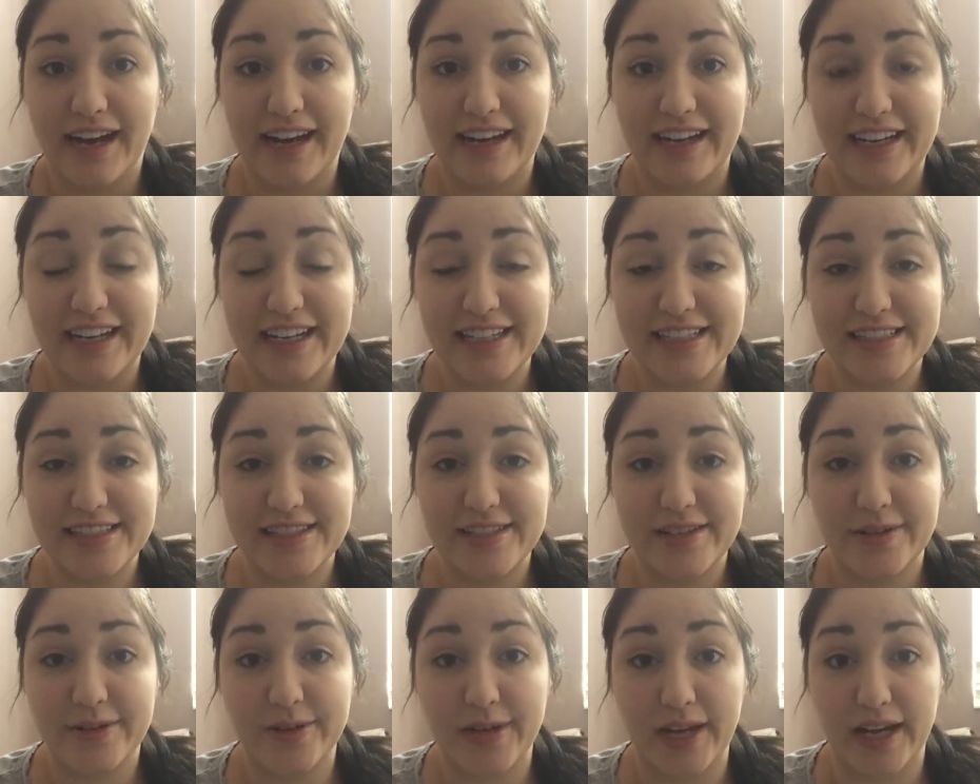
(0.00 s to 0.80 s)
Hi guys,
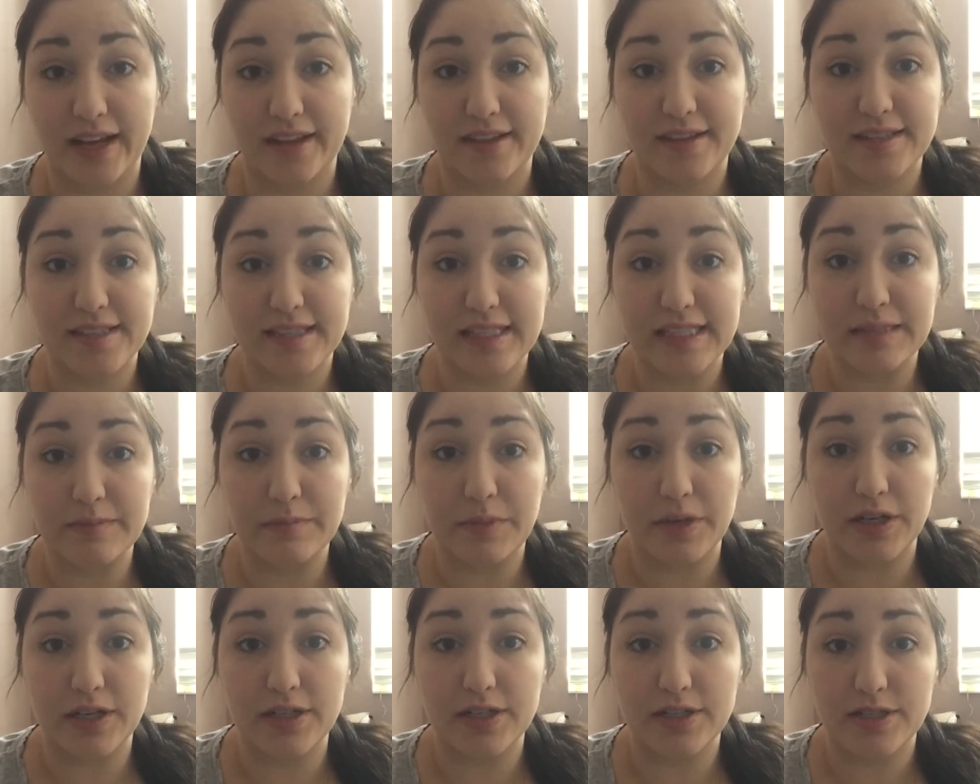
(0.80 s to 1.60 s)
okay, this is
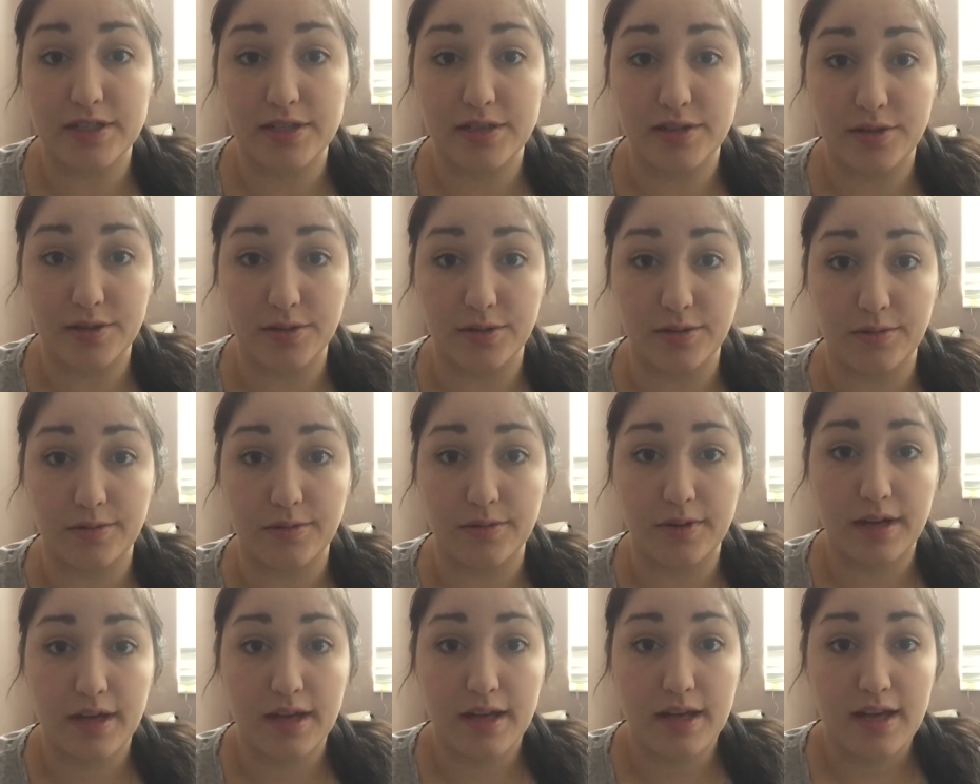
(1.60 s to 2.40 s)
part
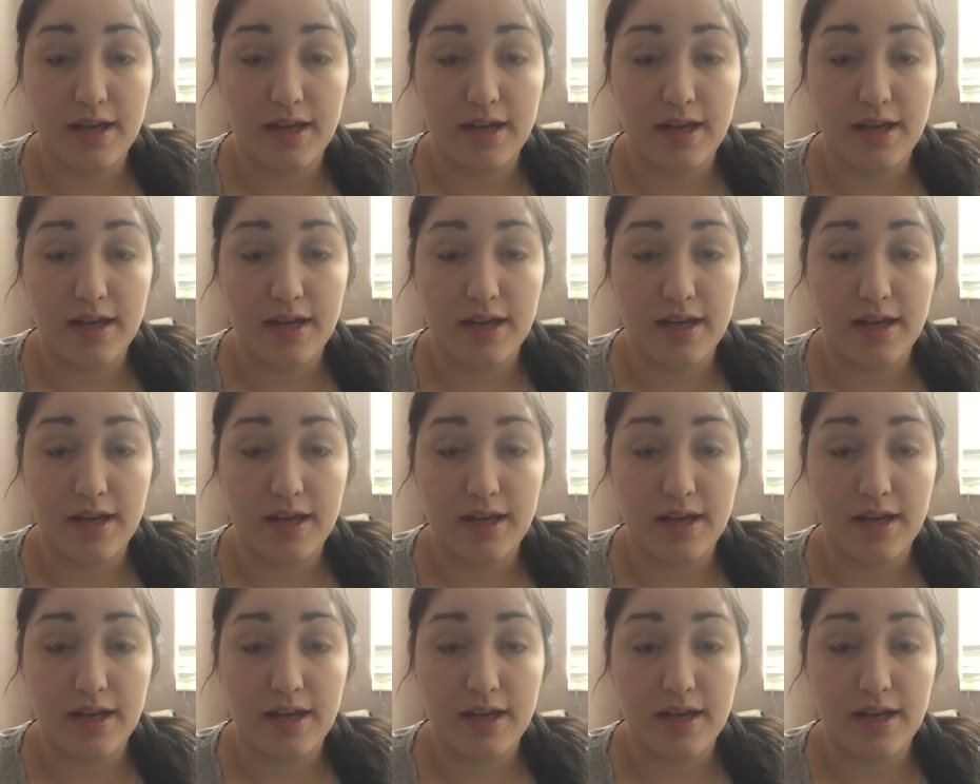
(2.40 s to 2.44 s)
2